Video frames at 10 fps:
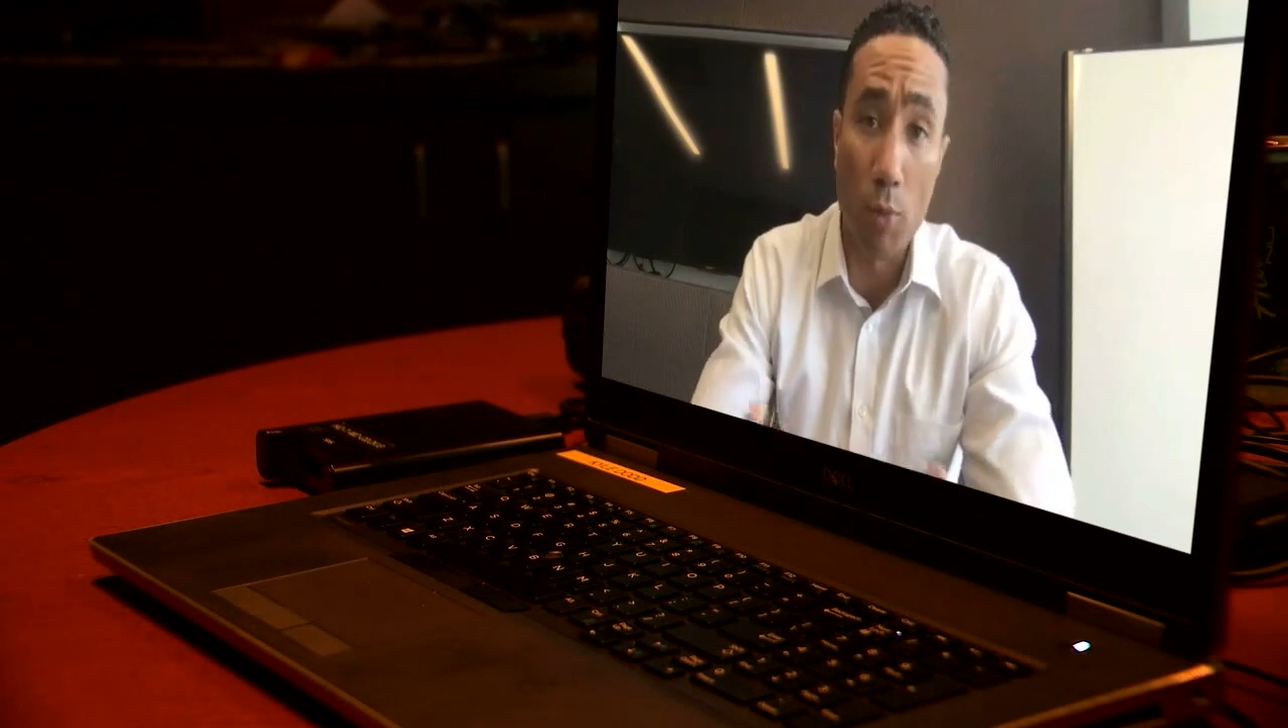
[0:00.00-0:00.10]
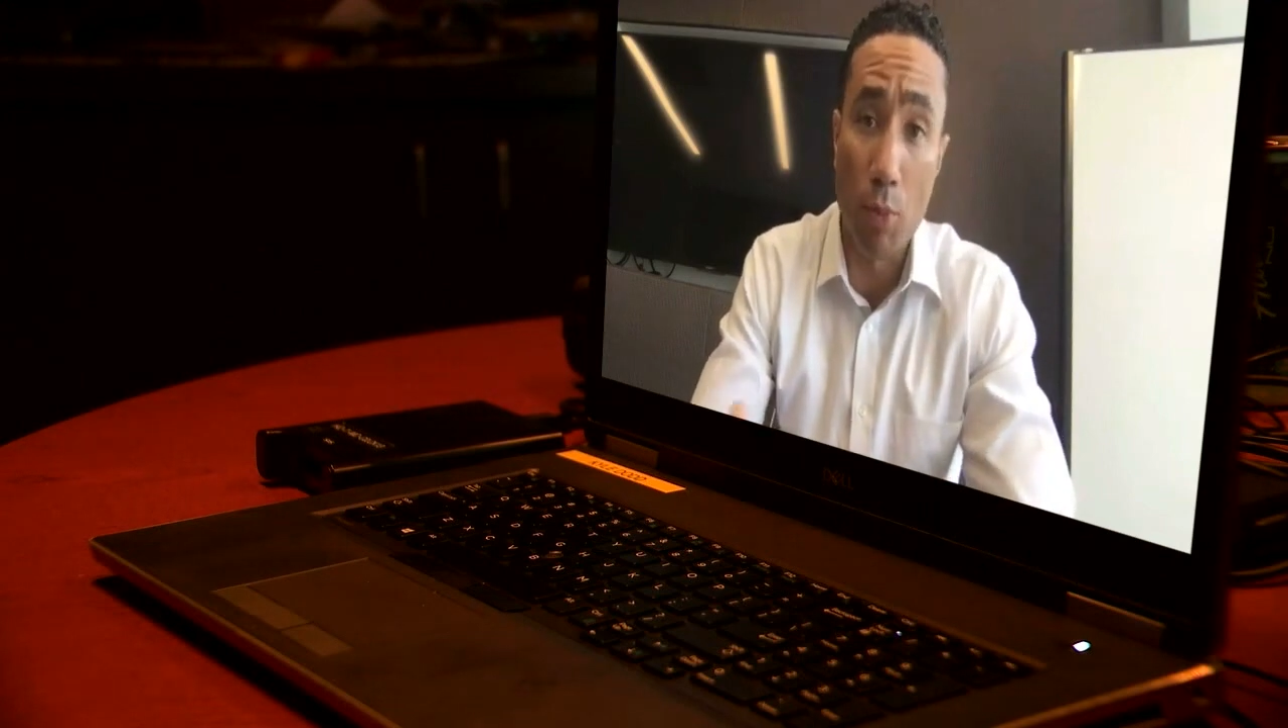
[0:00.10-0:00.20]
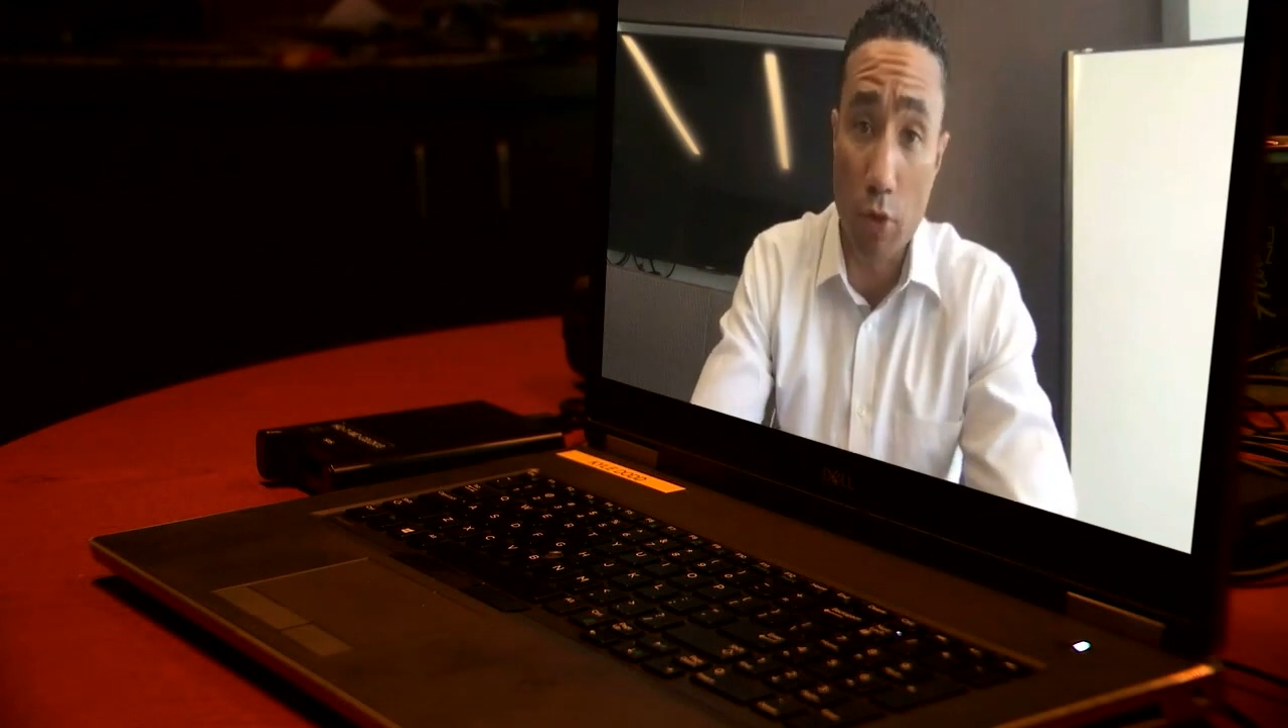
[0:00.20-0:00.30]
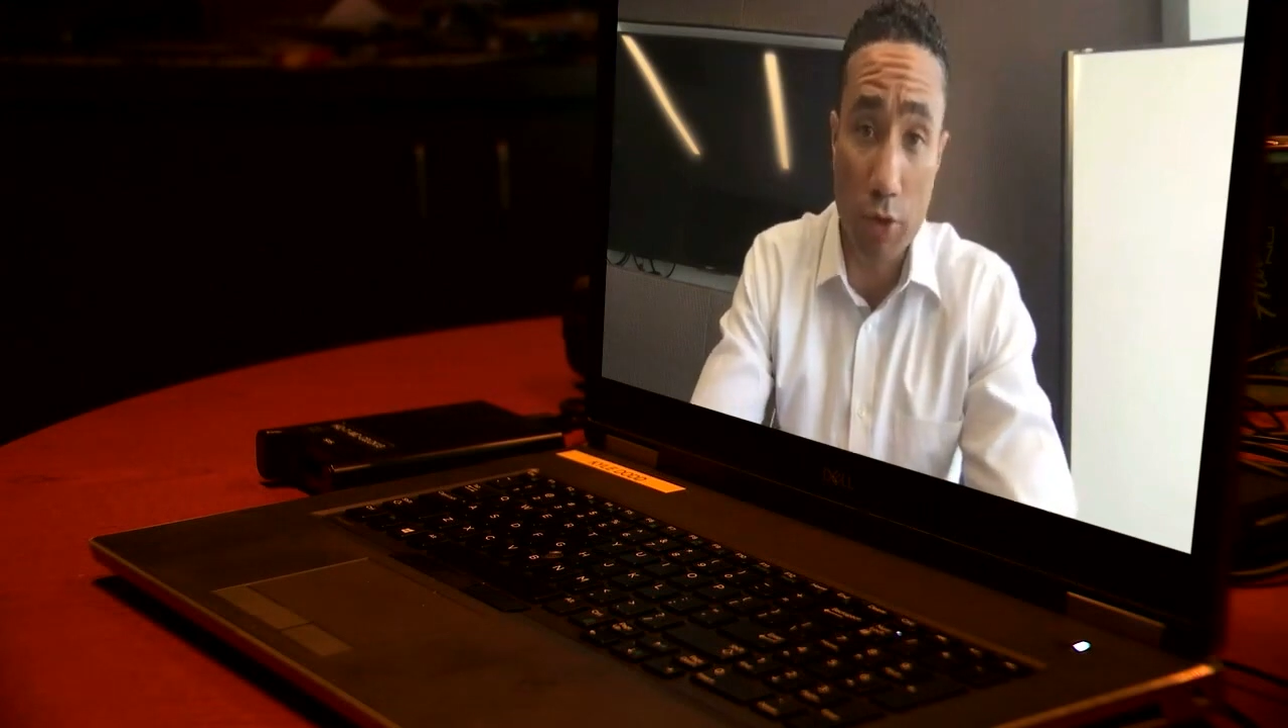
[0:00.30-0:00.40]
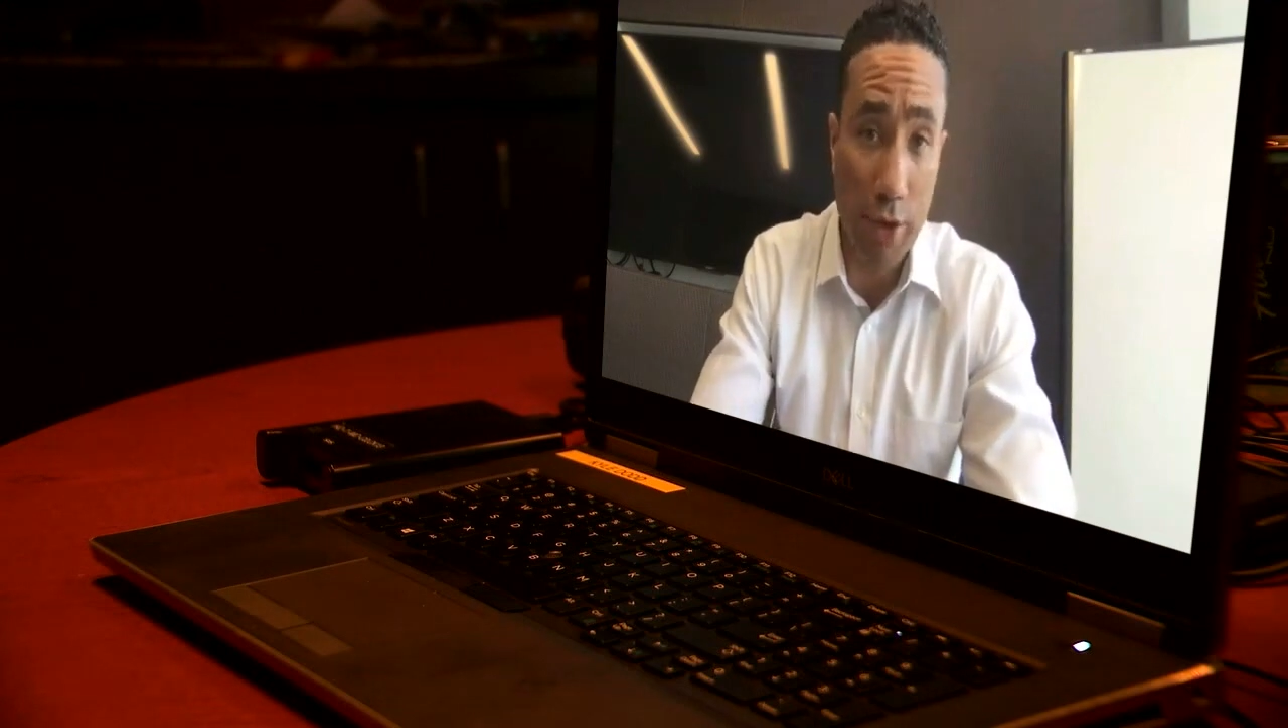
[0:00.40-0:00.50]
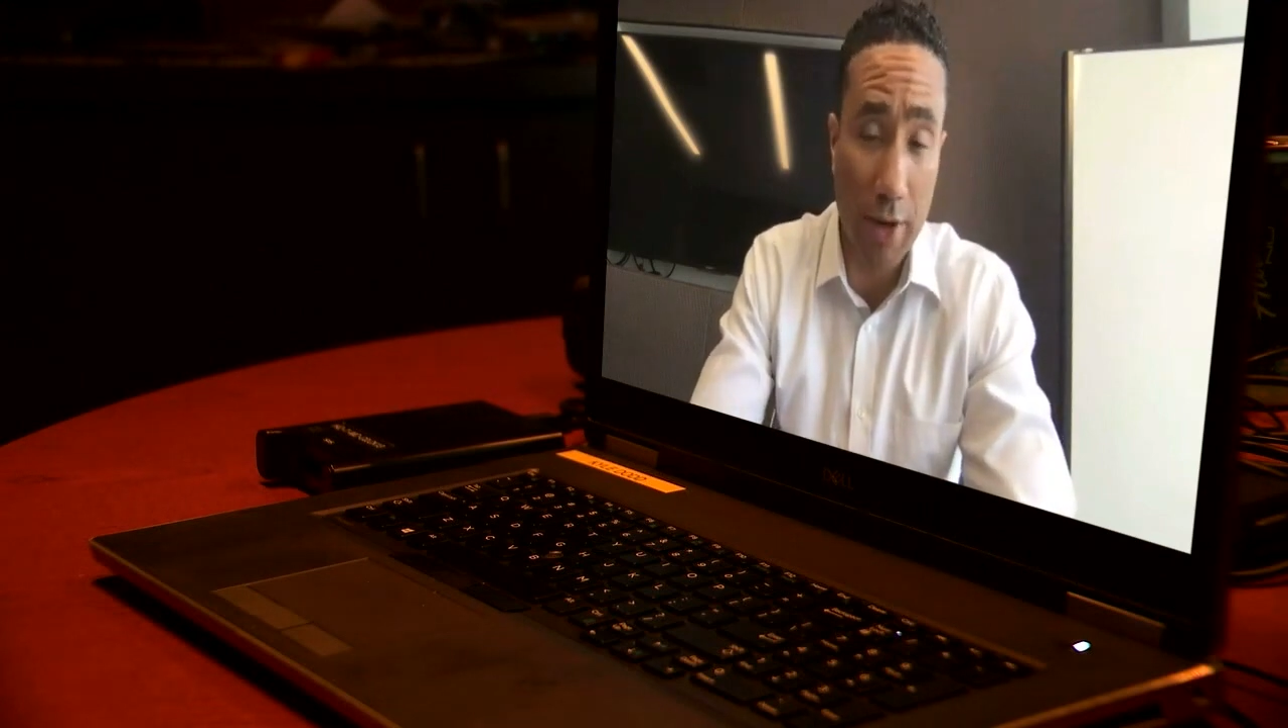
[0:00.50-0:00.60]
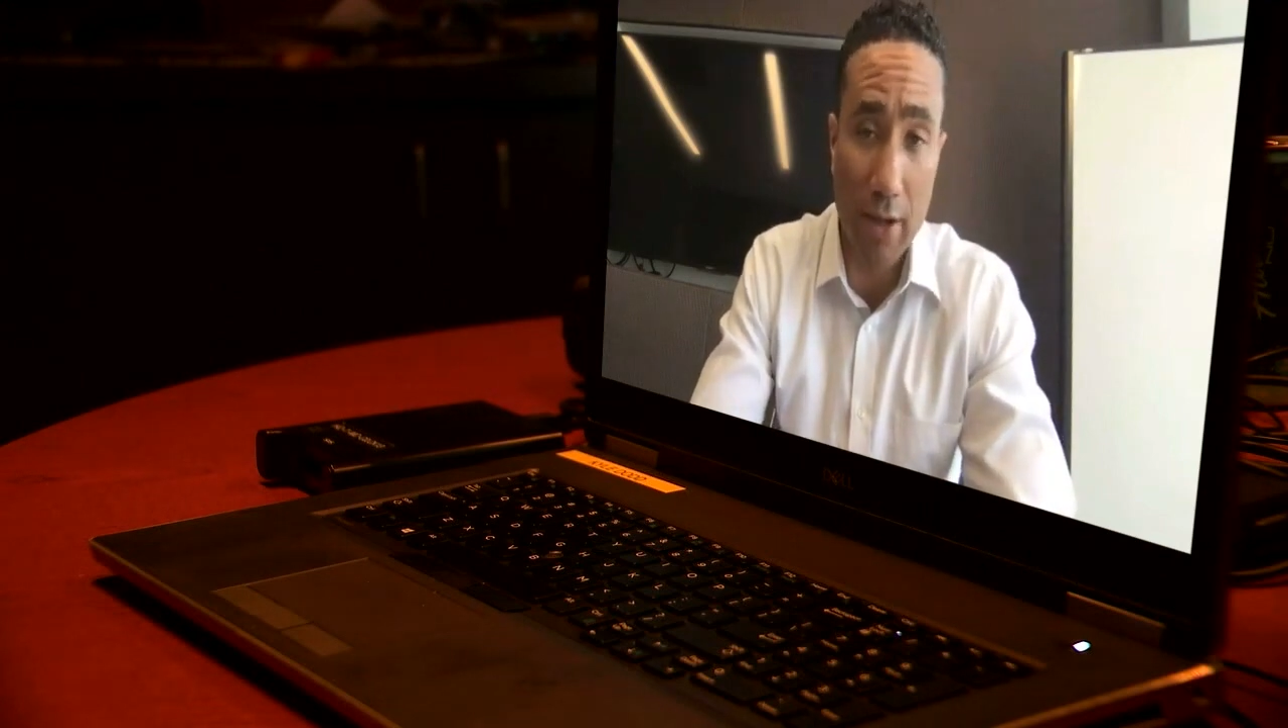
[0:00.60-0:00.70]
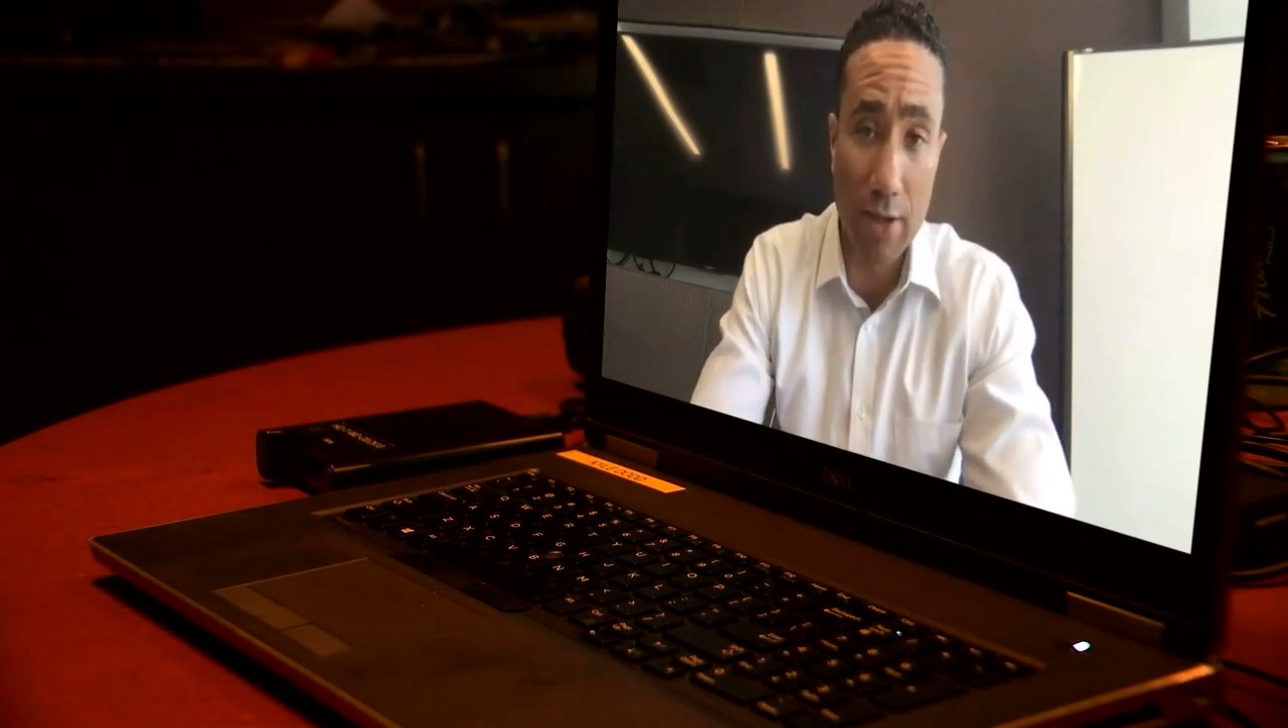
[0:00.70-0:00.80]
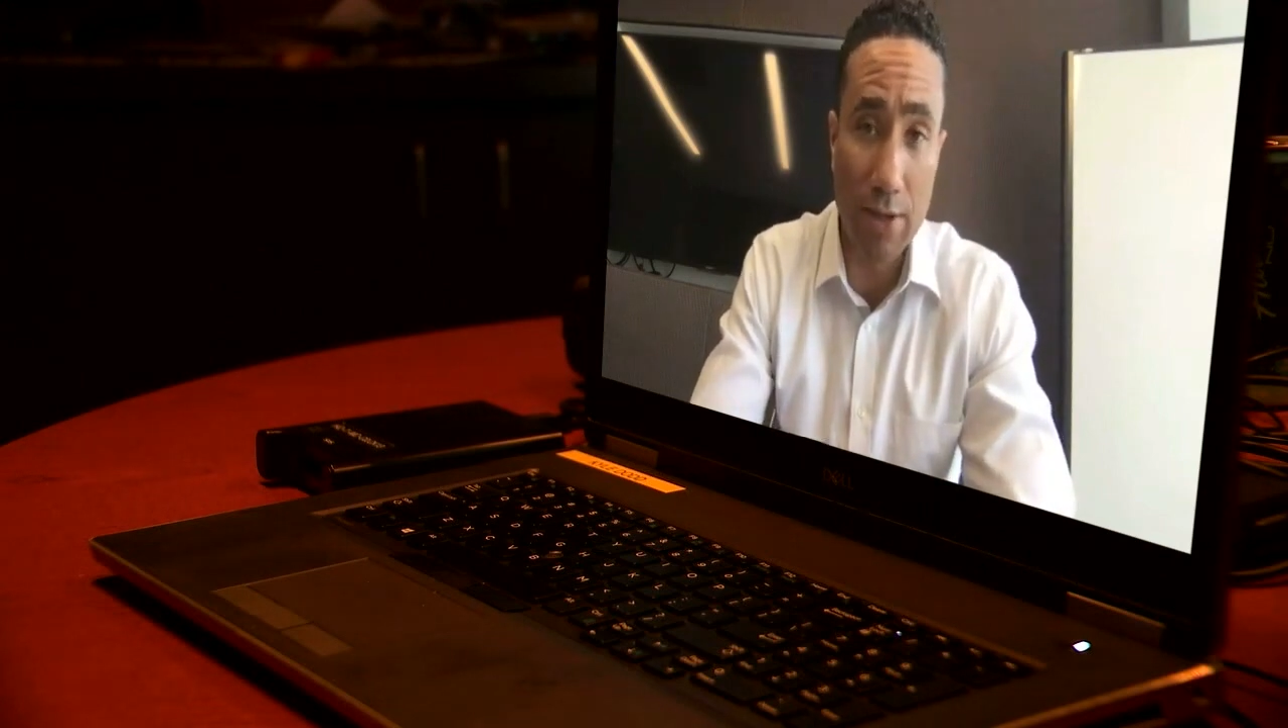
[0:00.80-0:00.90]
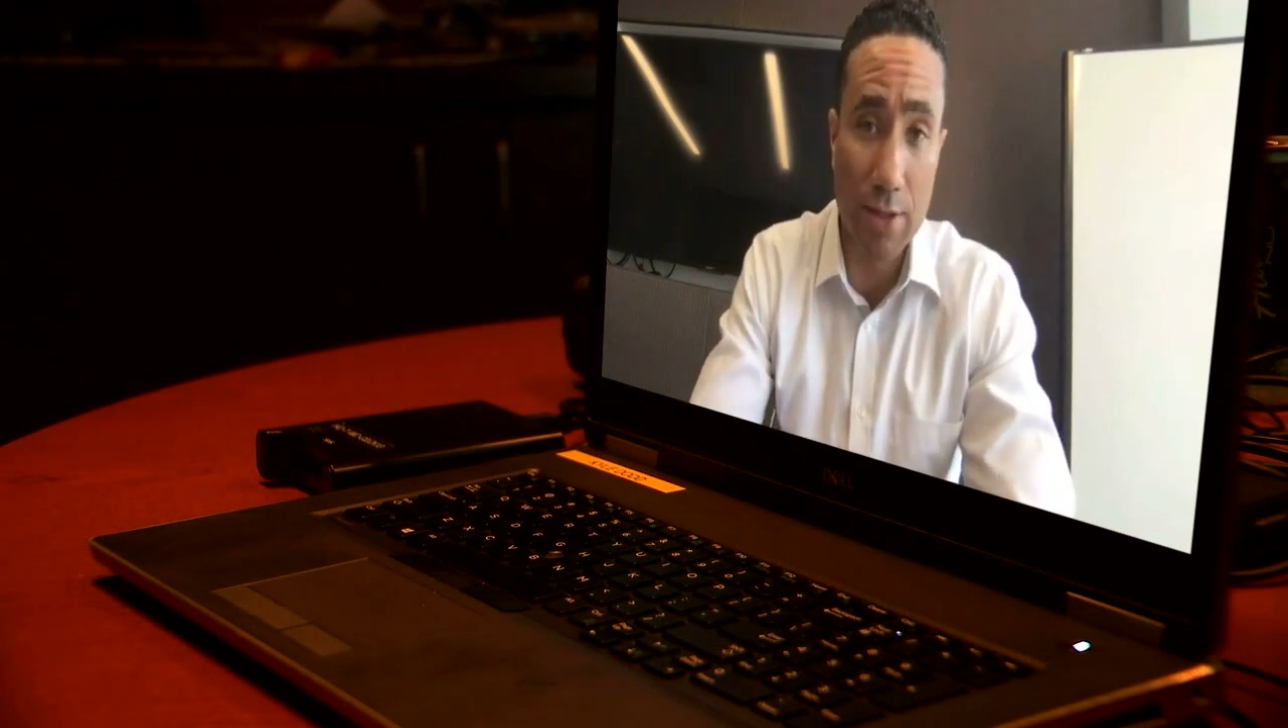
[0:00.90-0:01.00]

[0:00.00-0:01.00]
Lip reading: person analysis.